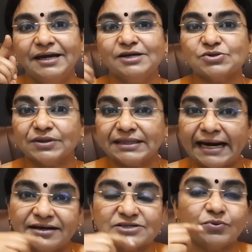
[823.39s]
So
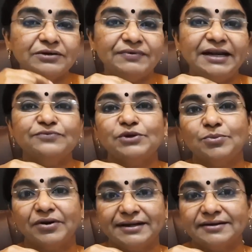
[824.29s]
that is what we'll have to
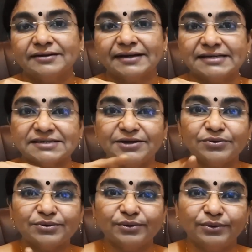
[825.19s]
monitor and say, no,
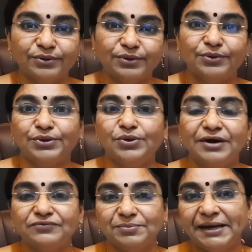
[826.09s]
you
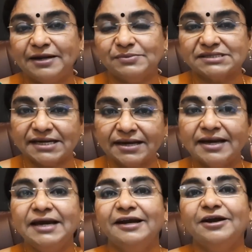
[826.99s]
have made a mistake,
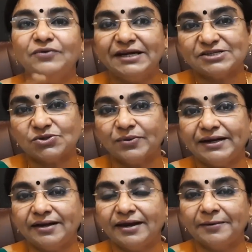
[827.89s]
now let's do it
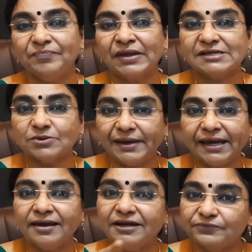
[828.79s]
again. So
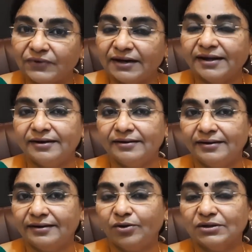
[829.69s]
making it fun and
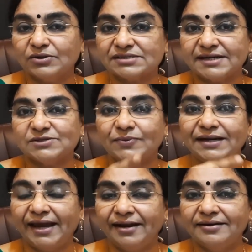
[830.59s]
all those things will
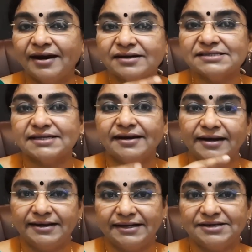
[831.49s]
enhance their
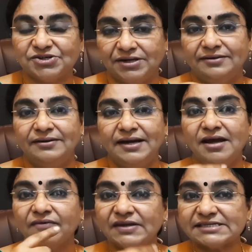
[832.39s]
attention.
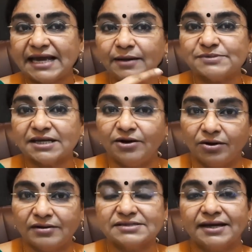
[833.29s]
This helps a
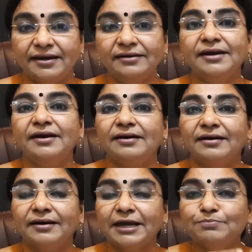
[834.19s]
lot in
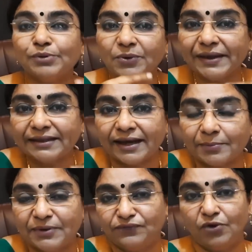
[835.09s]
improving their
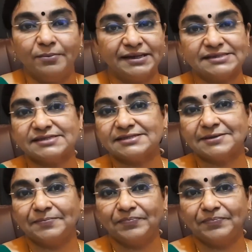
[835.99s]
performance.